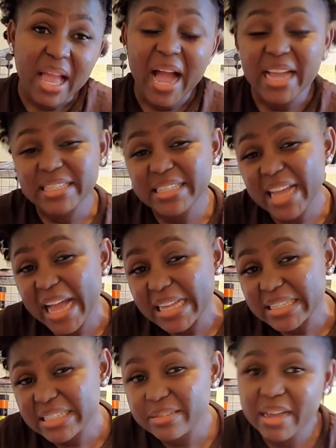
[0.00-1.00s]
I
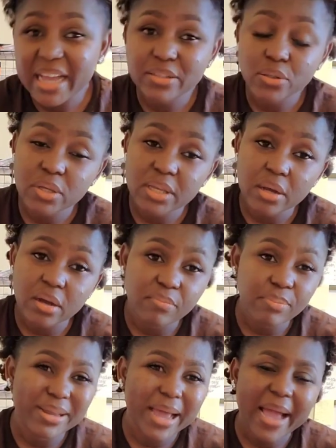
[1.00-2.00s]
took it off,
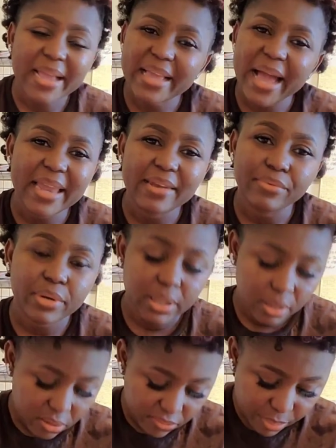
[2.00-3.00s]
but I really
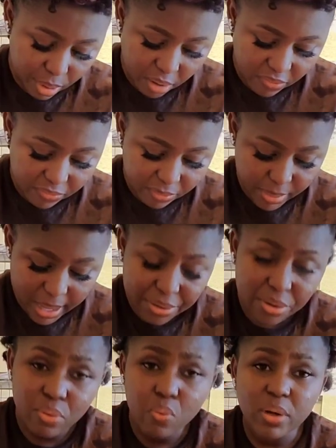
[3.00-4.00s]
love puff. But I
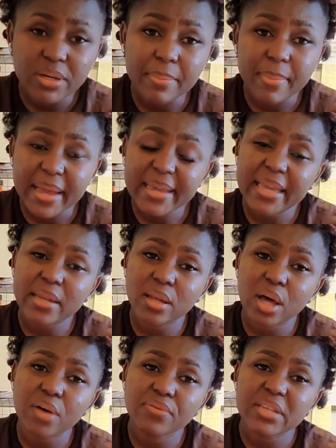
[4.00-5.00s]
don't know what the market
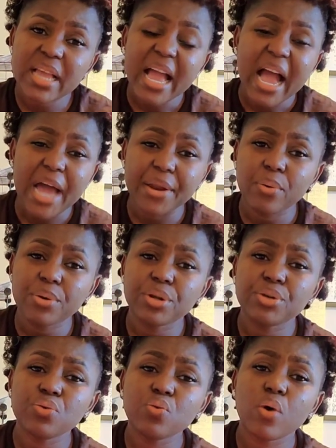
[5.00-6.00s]
loves. I don't want to
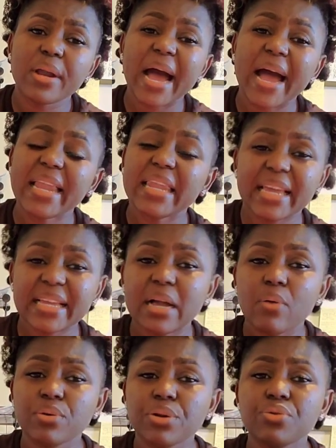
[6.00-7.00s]
do what I like. I
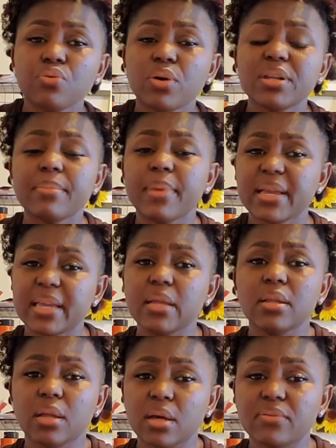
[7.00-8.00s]
want to do what the
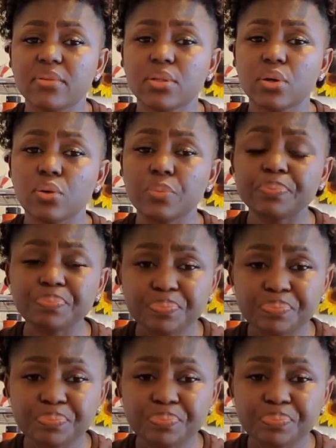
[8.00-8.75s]
market loves. So